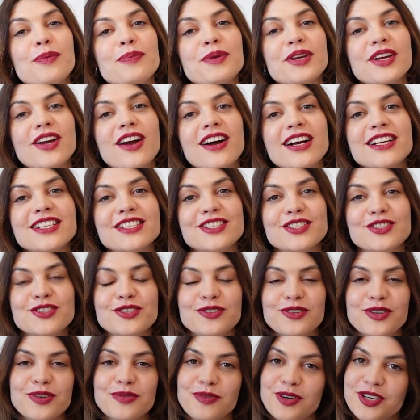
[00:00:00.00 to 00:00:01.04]
hope you guys
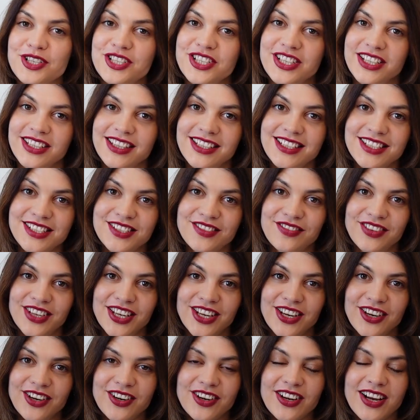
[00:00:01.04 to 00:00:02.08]
enjoyed watching this
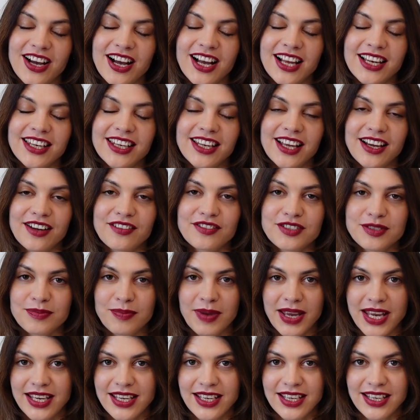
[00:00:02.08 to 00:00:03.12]
video. I loved
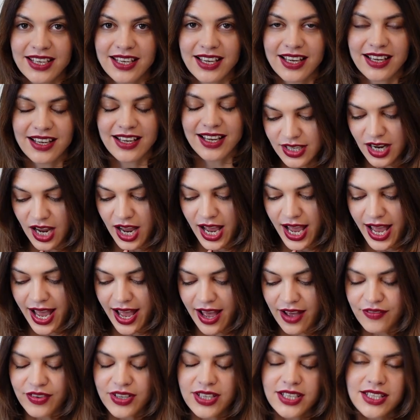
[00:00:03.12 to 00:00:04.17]
making it. I
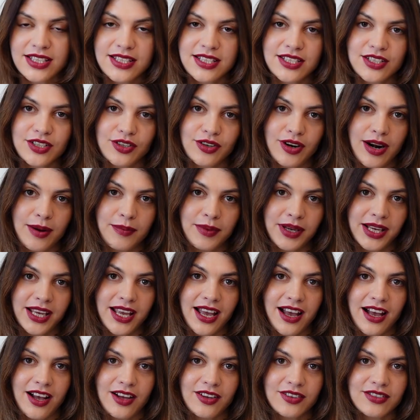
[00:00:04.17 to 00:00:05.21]
have an Instagram
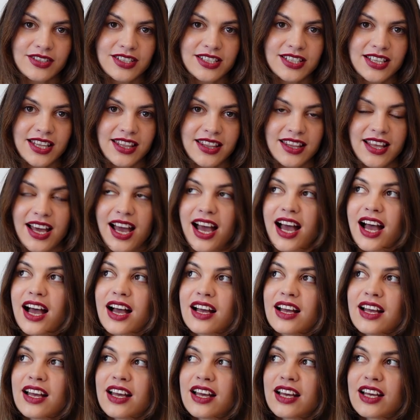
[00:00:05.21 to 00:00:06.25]
account
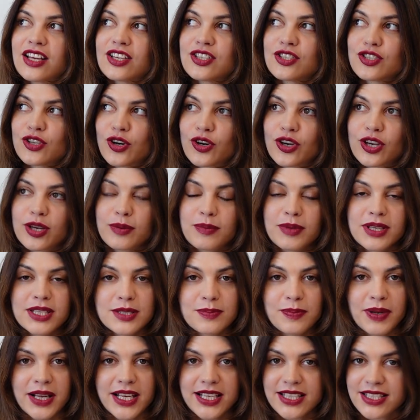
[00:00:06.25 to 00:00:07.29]
that documents
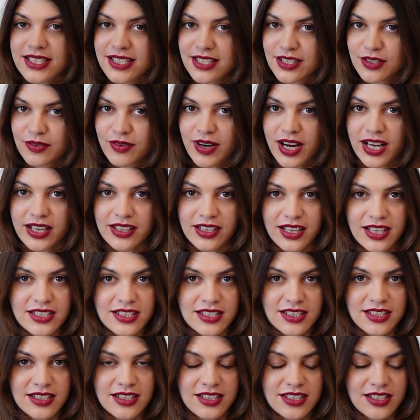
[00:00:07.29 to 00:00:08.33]
places around
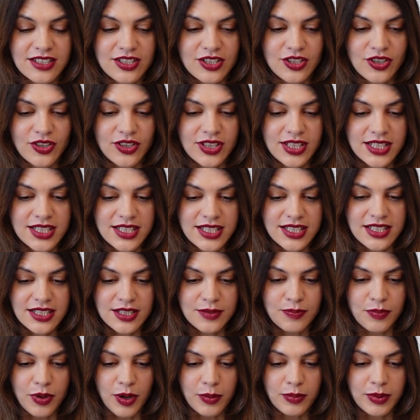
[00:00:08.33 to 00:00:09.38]
London, so this
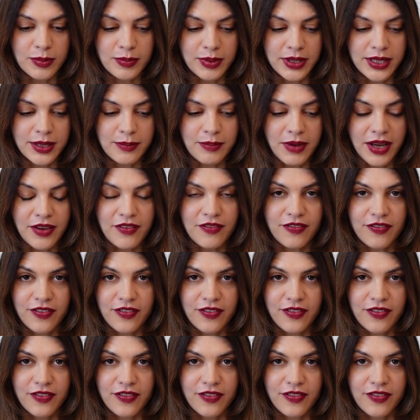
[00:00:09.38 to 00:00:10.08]
is probably my